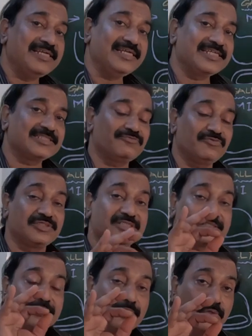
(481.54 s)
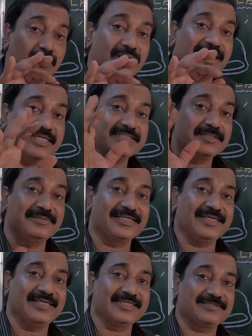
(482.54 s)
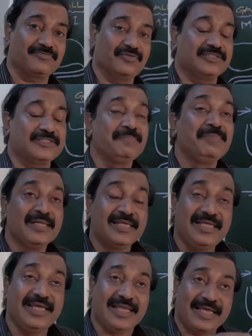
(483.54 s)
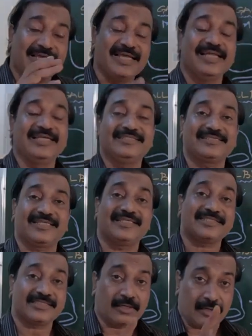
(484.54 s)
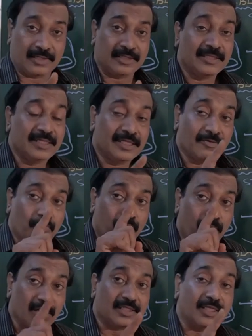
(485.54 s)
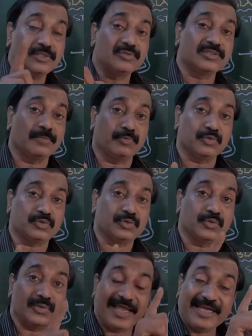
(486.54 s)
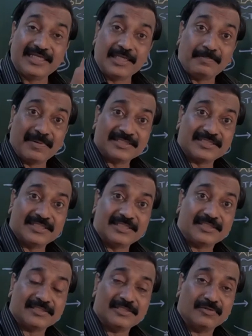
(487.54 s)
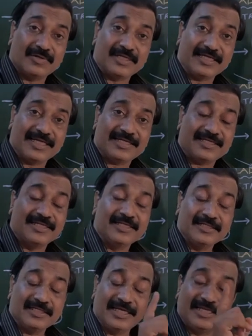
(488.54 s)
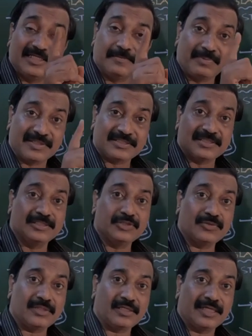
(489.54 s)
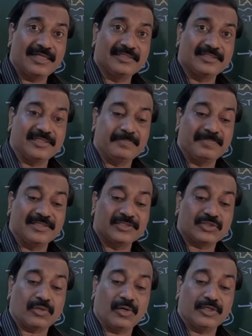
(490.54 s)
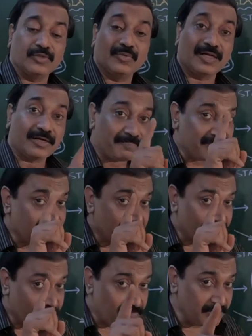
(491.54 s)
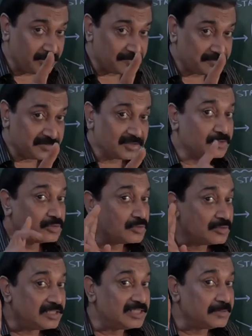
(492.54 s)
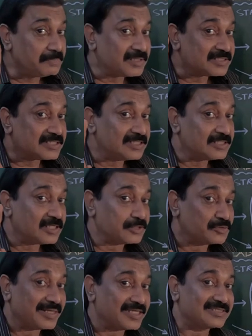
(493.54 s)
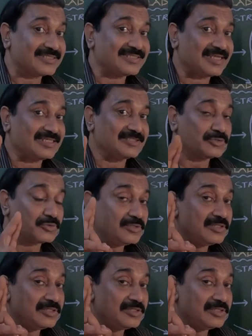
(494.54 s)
index foods, low glycemic index foods. Here again I stress on, what are you supposed to do? 80% your diet, 80% your health depends on your food, 20% on your exercise,